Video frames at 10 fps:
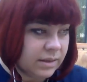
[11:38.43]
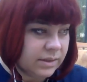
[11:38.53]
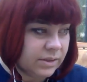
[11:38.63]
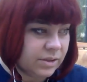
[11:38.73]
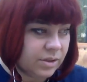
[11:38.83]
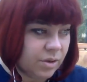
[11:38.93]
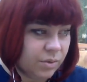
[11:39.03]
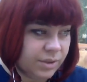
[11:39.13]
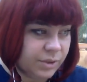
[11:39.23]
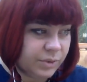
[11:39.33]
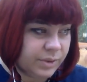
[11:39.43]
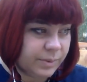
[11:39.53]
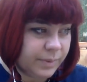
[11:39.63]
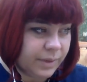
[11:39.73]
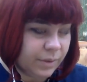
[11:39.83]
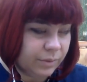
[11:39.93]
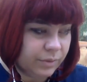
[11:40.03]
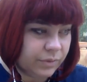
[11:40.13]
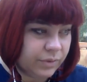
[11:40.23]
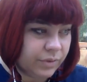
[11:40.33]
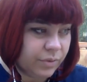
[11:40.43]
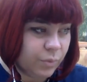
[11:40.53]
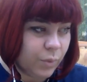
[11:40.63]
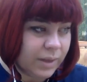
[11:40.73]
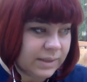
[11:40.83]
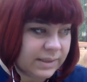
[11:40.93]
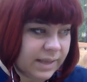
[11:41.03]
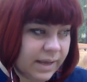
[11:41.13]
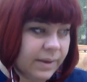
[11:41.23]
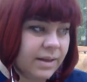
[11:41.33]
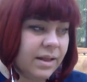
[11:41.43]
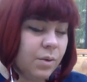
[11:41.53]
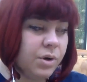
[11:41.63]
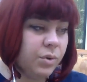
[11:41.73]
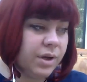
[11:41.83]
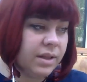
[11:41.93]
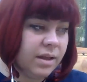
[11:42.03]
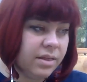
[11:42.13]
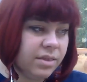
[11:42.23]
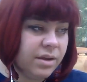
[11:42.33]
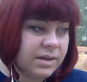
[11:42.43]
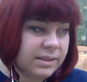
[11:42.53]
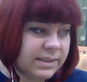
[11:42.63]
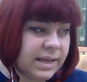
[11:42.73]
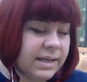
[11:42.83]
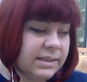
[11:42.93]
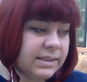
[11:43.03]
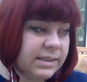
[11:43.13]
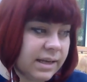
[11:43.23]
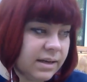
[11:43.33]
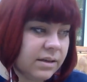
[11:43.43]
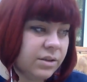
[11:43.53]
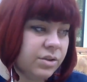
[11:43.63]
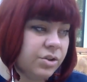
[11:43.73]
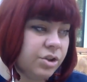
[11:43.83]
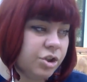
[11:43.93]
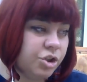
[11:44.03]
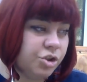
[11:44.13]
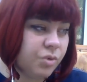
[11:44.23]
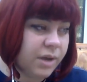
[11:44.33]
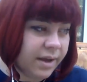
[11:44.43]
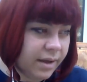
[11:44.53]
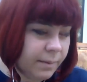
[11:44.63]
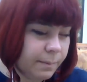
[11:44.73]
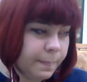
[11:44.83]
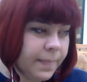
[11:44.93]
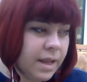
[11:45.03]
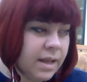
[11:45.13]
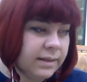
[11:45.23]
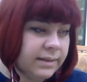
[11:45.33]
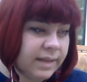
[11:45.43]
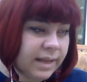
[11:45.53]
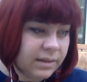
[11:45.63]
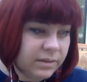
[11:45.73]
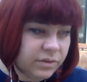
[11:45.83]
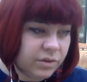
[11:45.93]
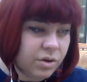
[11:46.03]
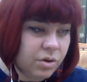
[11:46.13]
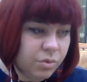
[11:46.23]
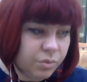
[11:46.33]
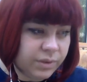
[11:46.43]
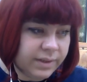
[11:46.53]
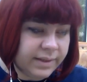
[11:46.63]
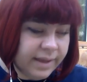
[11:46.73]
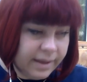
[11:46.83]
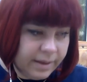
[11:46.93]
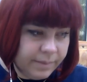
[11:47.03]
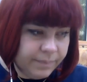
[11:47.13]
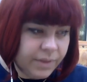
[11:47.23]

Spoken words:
So this was about Wednesday, and now we're looking at Thursday, 2nd July, 10th lunar day,